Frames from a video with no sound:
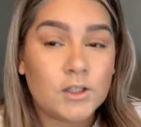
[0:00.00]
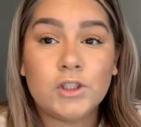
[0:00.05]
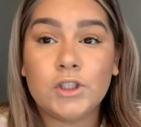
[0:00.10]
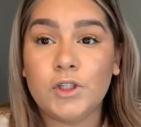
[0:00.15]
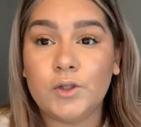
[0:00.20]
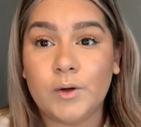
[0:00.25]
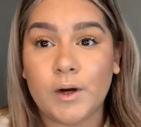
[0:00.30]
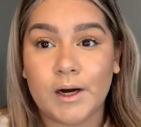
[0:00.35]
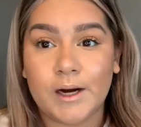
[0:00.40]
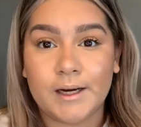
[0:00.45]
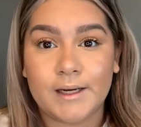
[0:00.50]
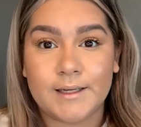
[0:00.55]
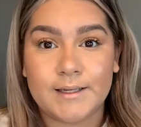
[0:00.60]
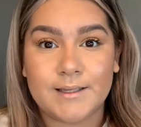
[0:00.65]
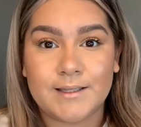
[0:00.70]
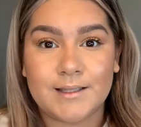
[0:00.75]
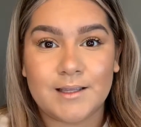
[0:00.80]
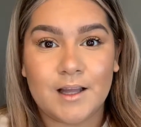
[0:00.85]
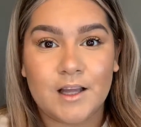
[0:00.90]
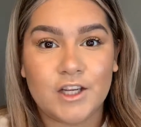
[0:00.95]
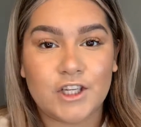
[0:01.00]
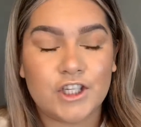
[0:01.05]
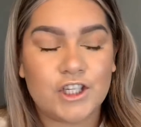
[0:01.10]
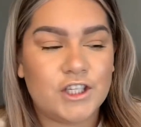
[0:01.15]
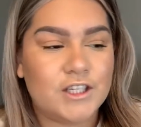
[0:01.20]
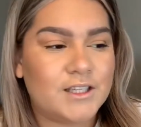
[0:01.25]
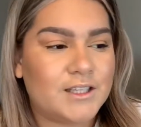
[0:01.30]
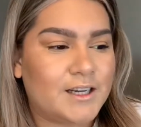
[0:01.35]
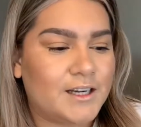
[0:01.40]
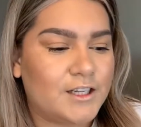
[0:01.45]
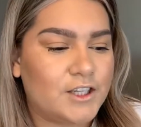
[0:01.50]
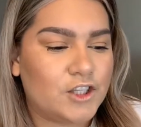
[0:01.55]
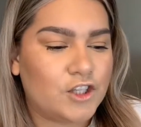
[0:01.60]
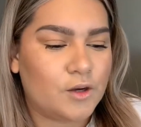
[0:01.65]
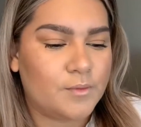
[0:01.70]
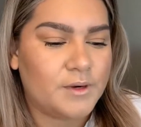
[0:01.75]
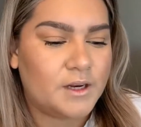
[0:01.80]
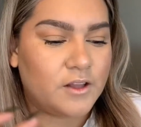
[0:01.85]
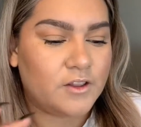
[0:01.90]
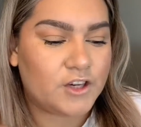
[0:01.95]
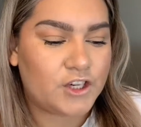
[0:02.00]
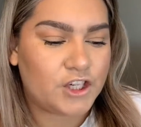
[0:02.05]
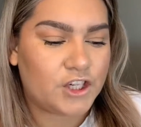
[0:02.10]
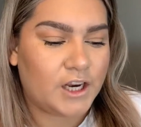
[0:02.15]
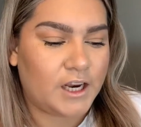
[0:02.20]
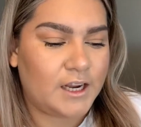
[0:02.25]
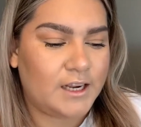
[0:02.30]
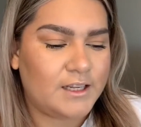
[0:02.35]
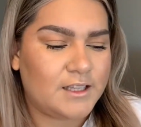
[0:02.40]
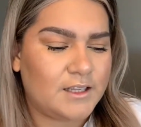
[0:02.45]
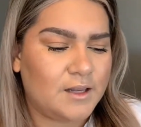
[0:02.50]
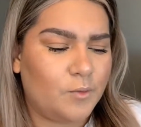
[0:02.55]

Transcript: You guys, she's got so many other shades.